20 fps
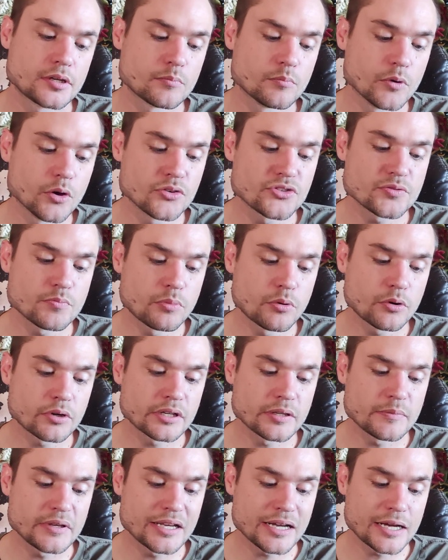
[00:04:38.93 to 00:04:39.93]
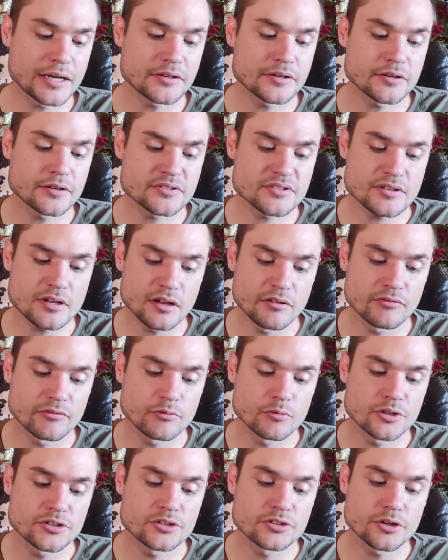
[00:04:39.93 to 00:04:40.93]
Most importantly, be kind to yourself
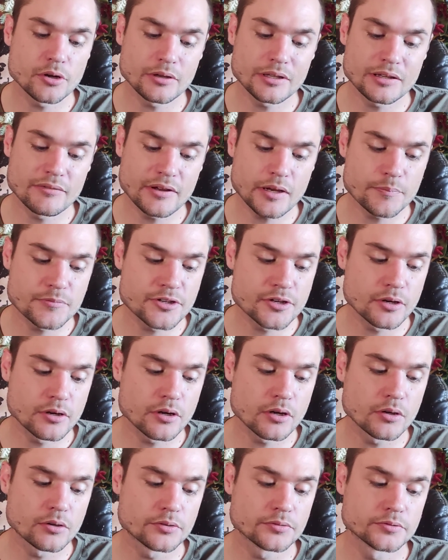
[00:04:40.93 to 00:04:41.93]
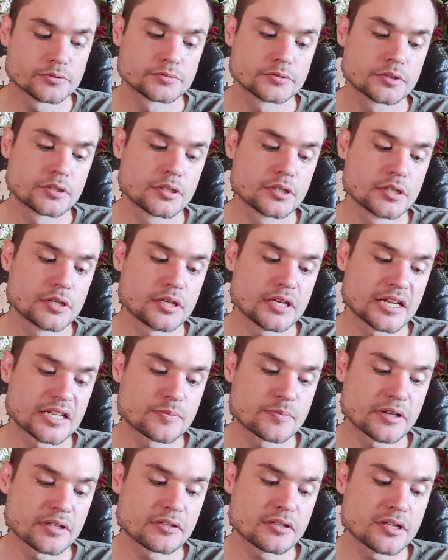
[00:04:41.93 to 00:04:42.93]
when you don't live up to your own
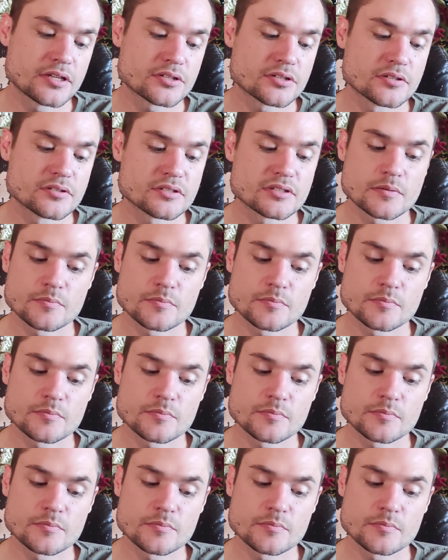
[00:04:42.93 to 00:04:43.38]
expectations.